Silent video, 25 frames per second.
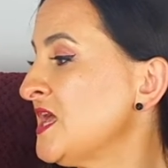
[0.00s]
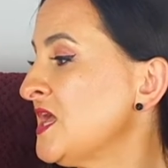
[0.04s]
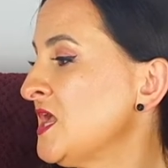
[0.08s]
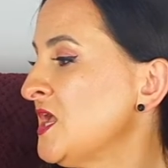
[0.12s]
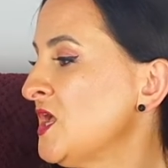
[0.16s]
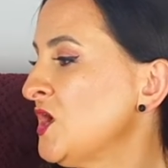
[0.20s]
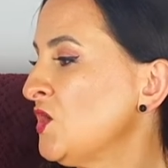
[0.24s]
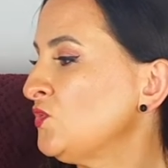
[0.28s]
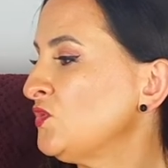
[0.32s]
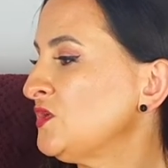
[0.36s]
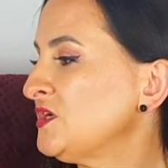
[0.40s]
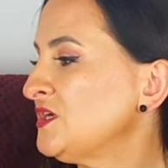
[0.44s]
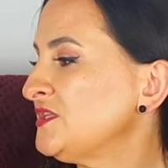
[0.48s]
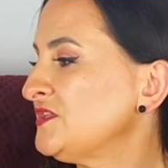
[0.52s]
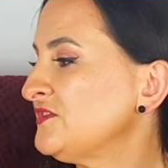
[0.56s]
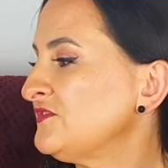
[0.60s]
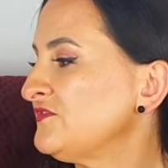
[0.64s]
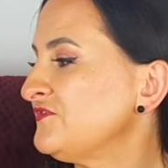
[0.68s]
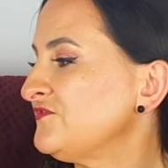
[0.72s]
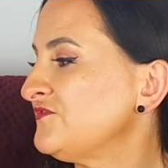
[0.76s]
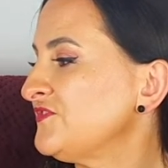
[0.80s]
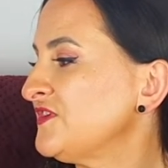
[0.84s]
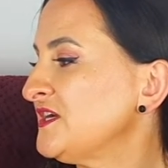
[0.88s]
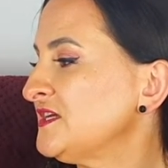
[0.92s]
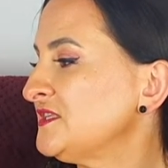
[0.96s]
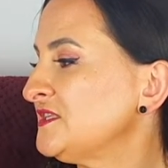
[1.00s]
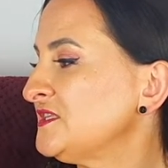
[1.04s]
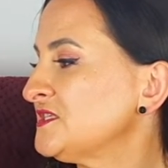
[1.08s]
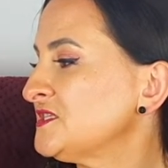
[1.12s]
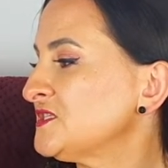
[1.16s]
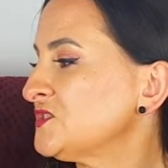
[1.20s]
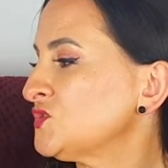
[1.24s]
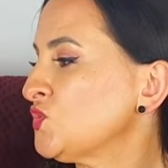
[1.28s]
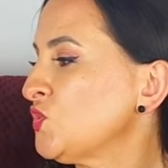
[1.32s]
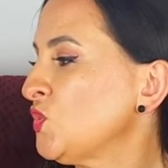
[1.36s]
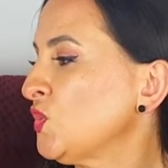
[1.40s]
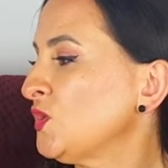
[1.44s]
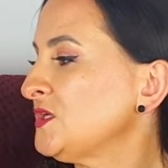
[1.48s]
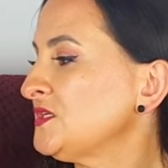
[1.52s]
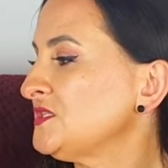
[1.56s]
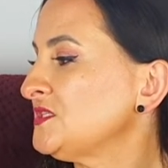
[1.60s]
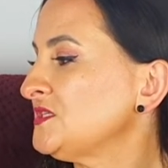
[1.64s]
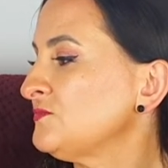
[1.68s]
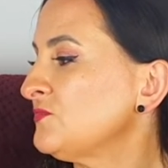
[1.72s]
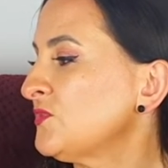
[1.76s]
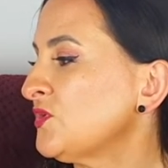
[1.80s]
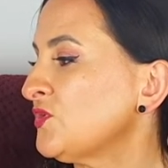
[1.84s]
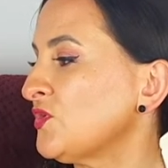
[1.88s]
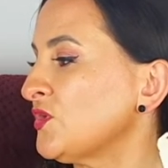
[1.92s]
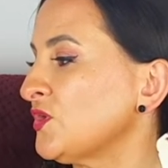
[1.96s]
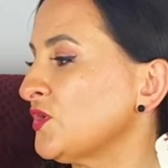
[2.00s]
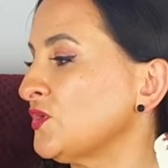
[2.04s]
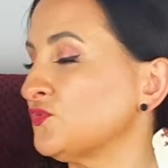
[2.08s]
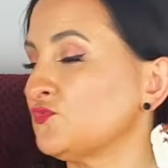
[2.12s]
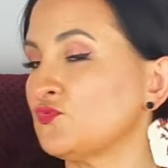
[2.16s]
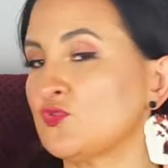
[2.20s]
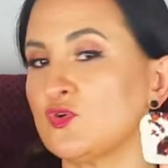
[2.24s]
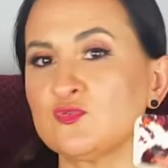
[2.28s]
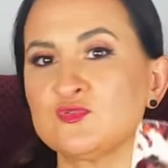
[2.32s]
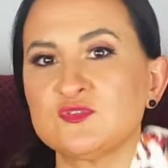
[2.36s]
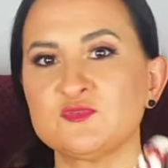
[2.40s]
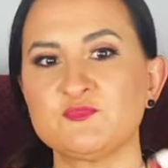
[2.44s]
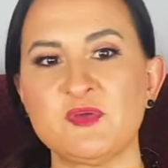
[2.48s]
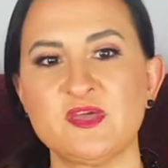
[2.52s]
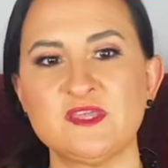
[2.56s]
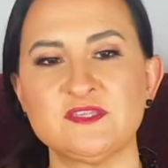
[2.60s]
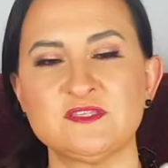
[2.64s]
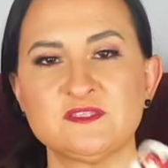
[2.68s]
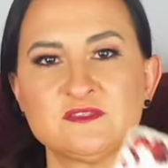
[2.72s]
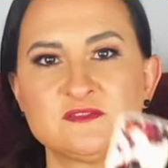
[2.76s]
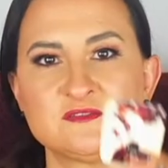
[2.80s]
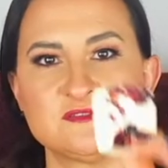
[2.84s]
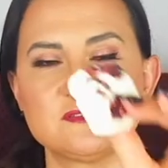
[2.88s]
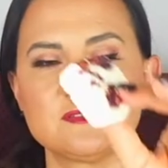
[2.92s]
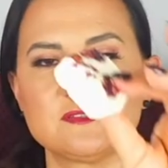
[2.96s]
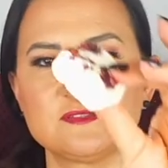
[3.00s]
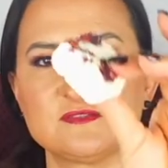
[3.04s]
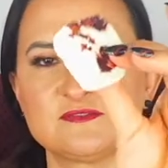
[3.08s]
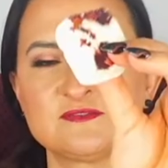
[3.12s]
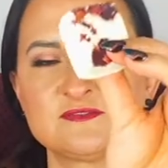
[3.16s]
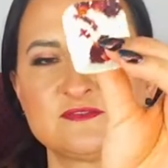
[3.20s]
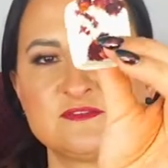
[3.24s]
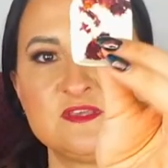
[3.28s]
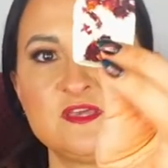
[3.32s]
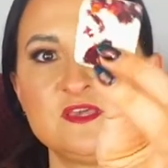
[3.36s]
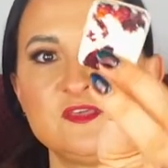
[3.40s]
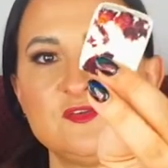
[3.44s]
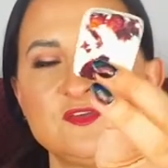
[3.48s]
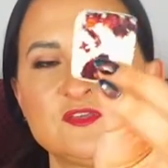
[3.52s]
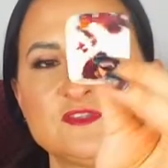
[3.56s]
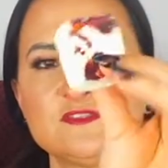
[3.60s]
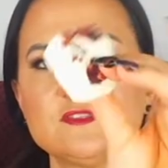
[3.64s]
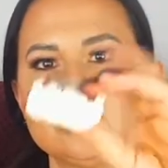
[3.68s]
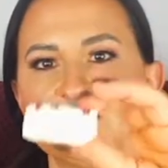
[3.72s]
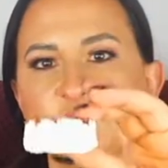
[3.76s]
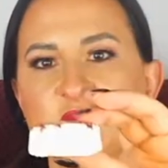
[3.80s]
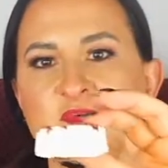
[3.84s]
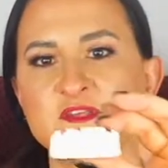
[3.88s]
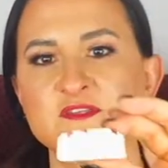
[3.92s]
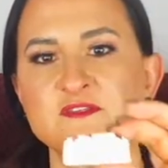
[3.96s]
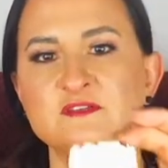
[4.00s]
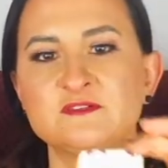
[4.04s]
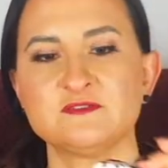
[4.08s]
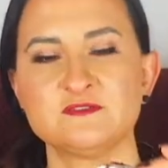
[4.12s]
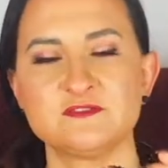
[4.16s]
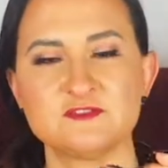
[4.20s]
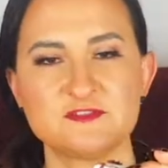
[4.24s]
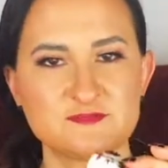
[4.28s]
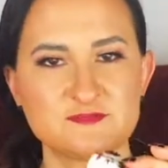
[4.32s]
with the finest quality Moroccan rose petals. Yeah, you can see petals.